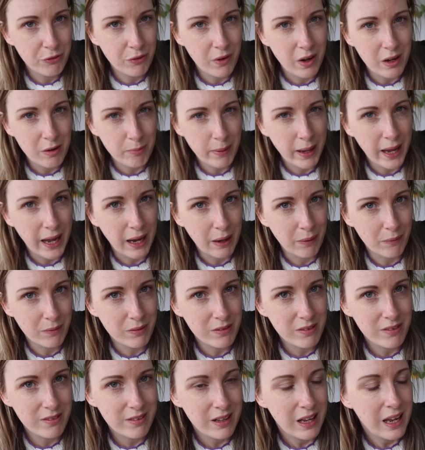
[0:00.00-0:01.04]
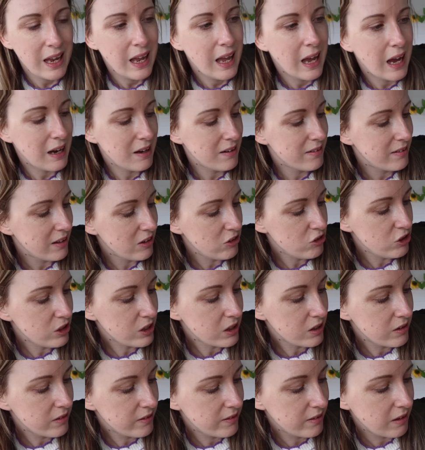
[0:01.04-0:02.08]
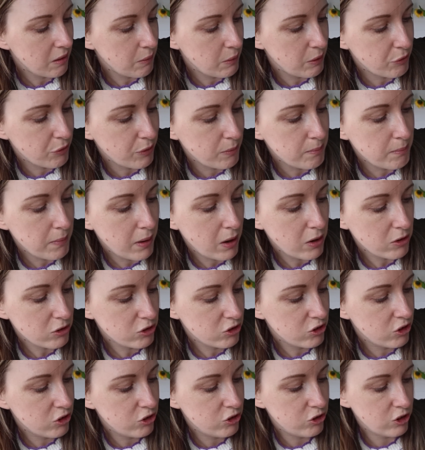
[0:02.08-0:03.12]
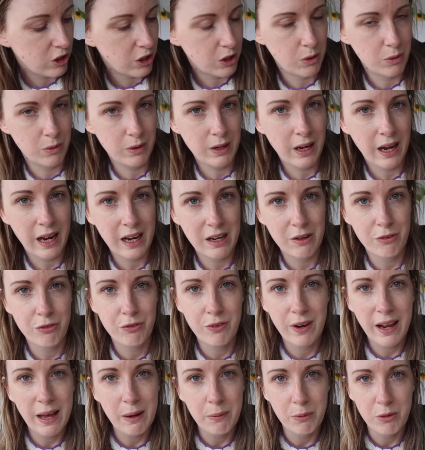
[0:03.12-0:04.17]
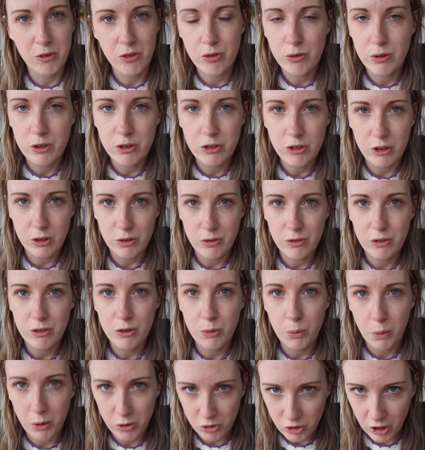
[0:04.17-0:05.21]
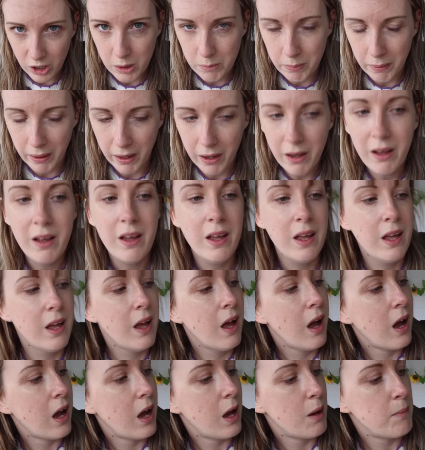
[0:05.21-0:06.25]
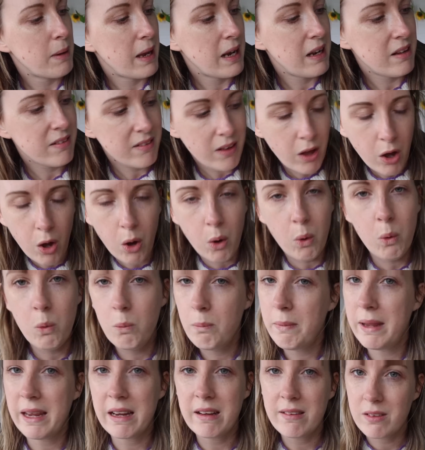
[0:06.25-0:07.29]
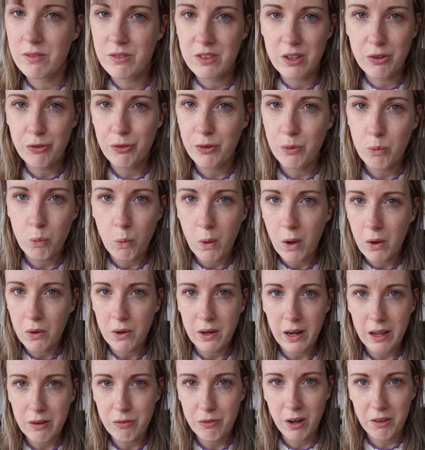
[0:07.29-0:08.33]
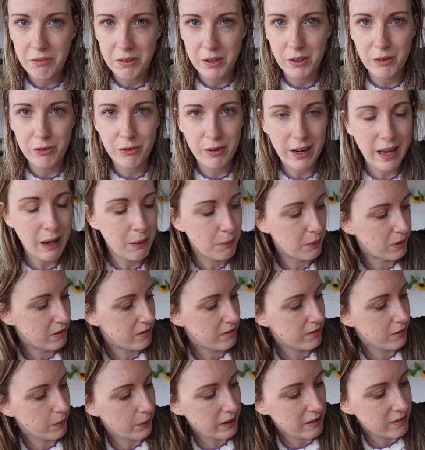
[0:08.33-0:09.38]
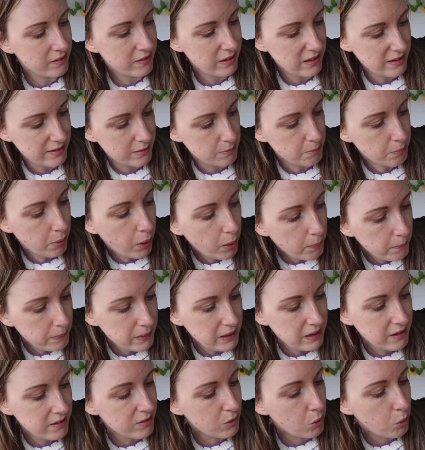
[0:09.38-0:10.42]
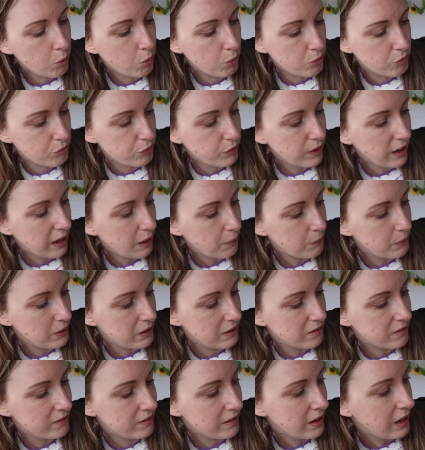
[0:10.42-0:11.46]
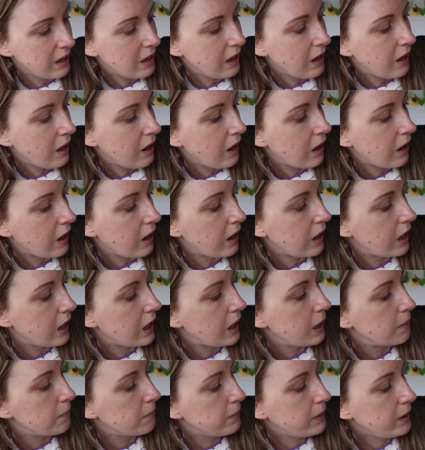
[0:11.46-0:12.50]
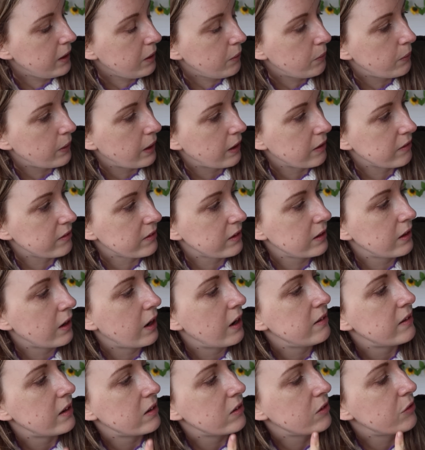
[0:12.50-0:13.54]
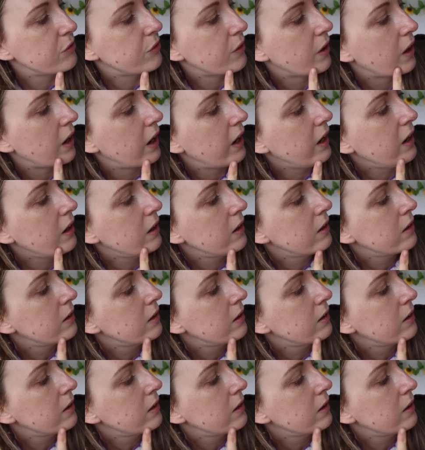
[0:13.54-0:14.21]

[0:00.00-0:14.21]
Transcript: £5 and it says you can sow it from March to June and it flowers through June to October. Um, and it's a whole mix of different wildlife loving flowers. So I can see some poppies, cornflowers, um, what else can I identify?